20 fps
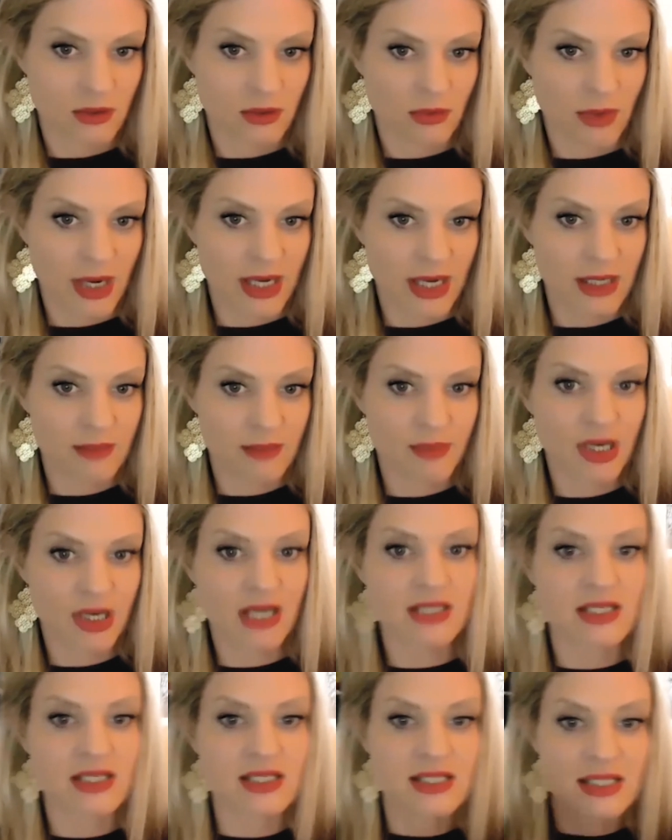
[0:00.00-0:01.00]
right?
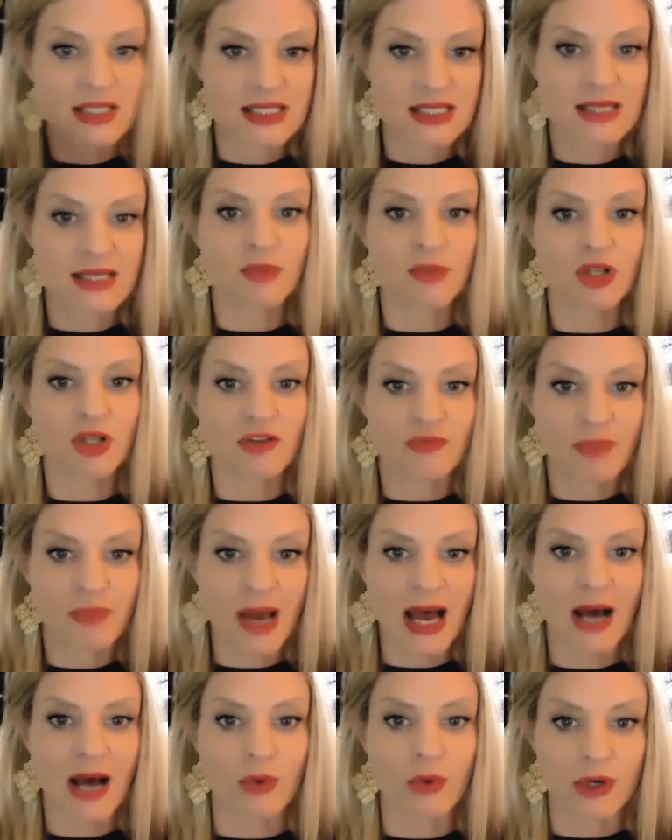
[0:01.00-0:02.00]
Because it's a symbol of
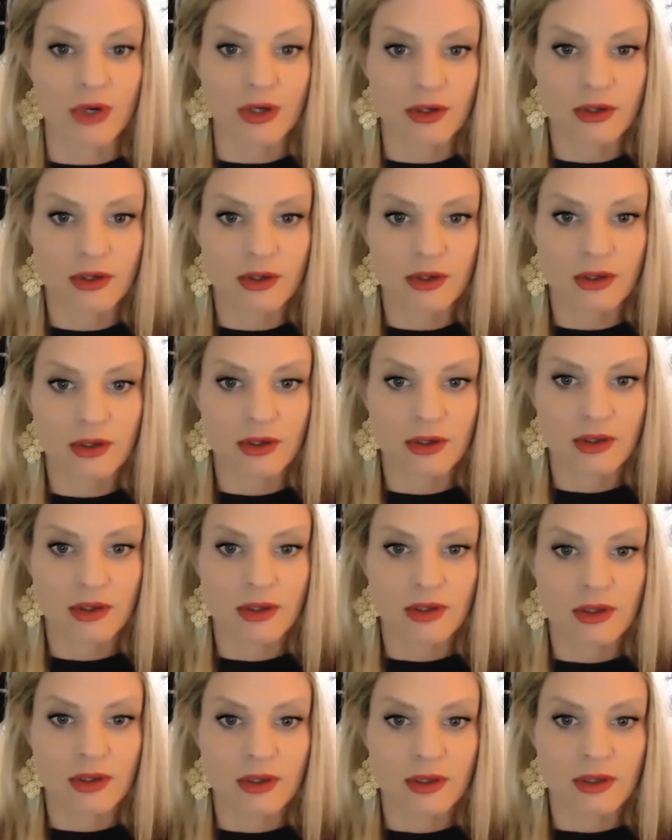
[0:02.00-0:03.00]
power
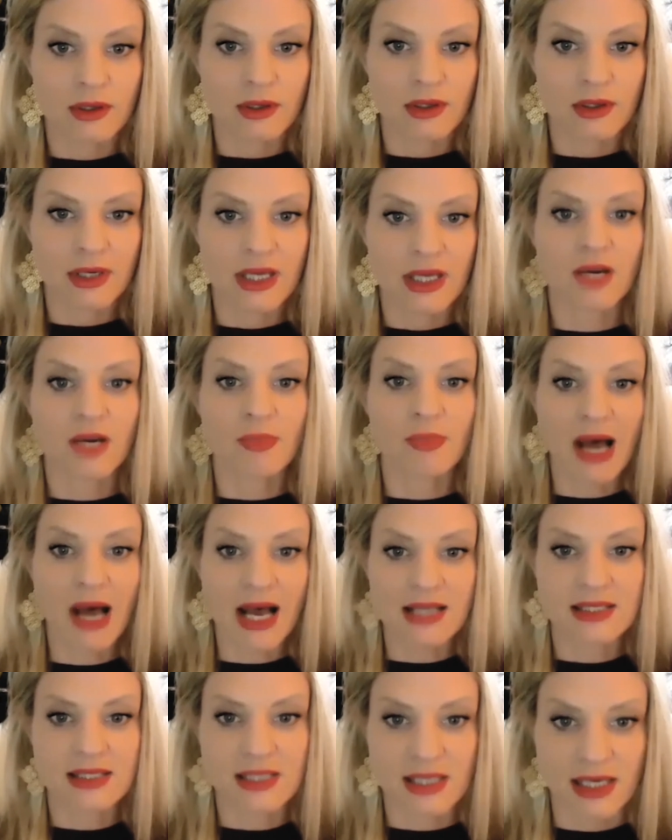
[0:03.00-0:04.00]
and
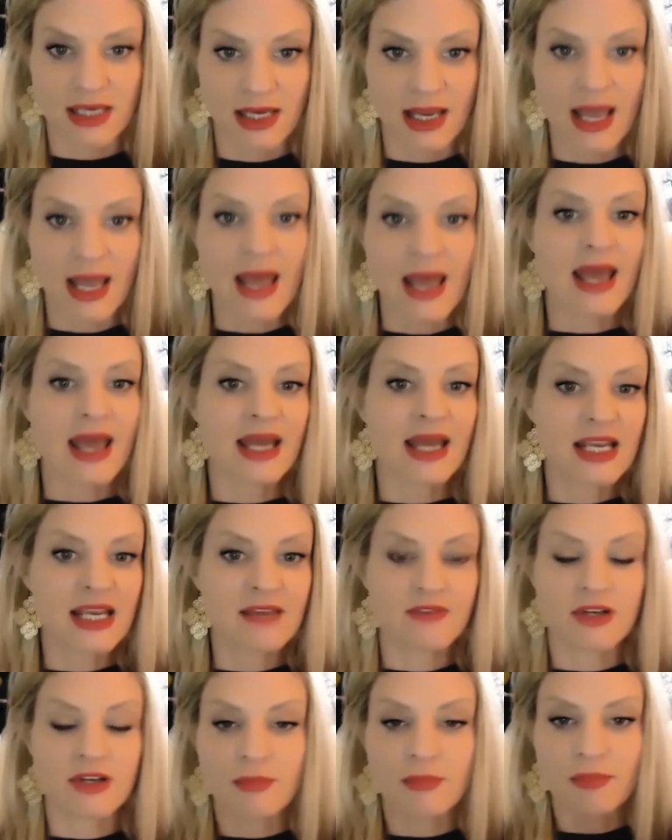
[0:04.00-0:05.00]
capacity. And
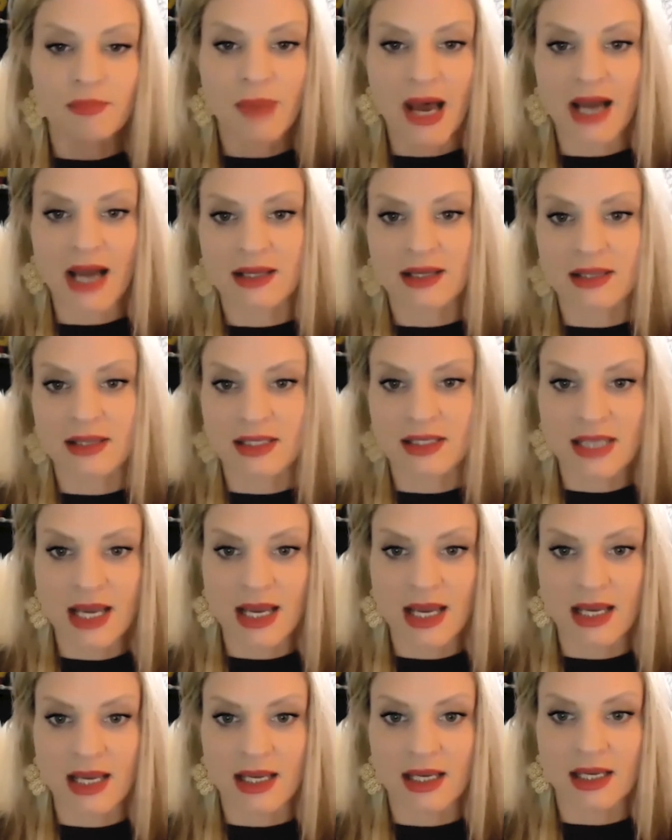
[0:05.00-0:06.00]
even back in the
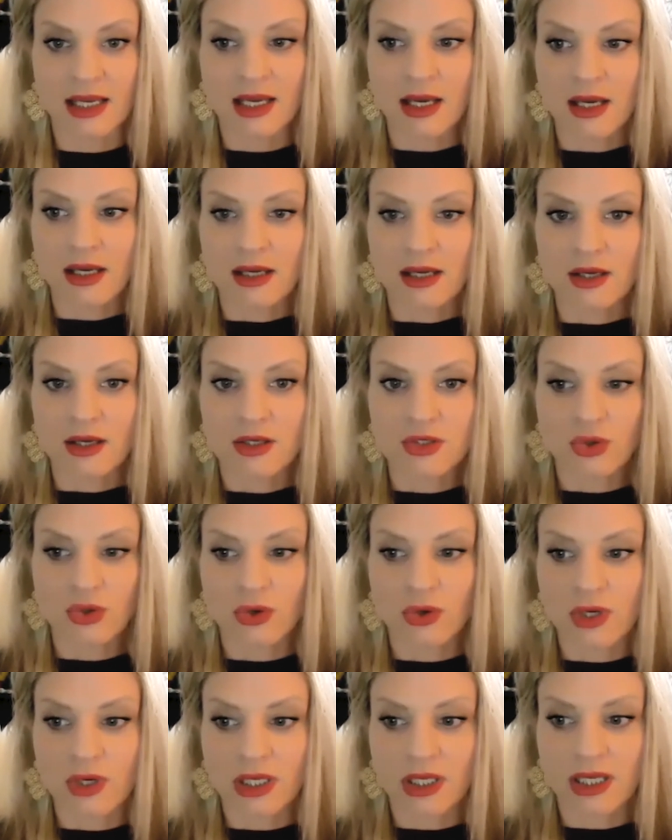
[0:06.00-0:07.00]
day,
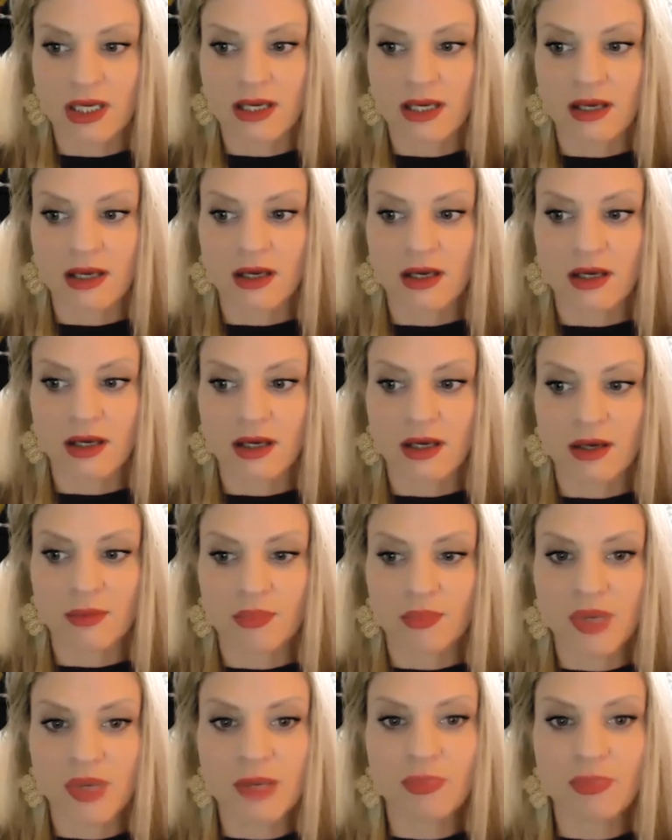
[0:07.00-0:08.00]
historically,
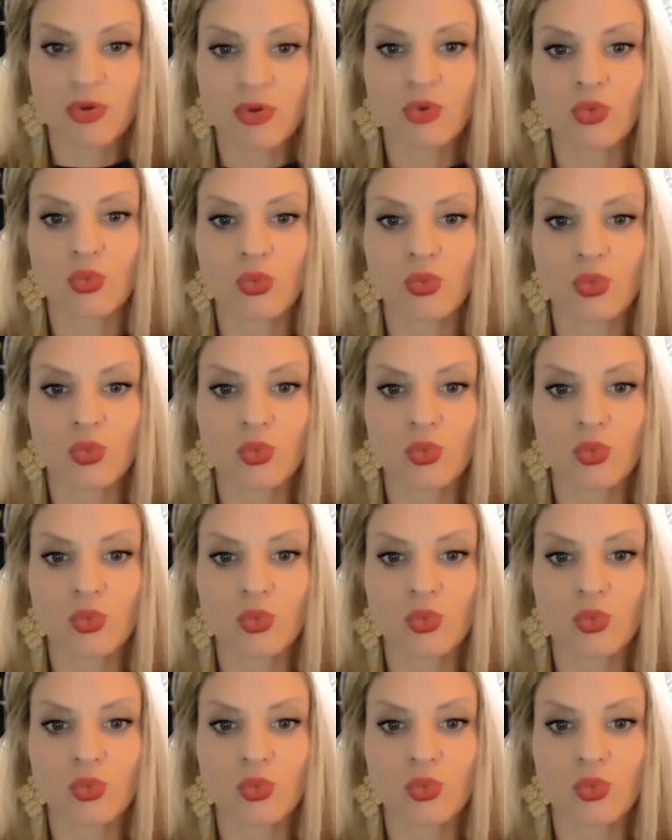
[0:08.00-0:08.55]
people,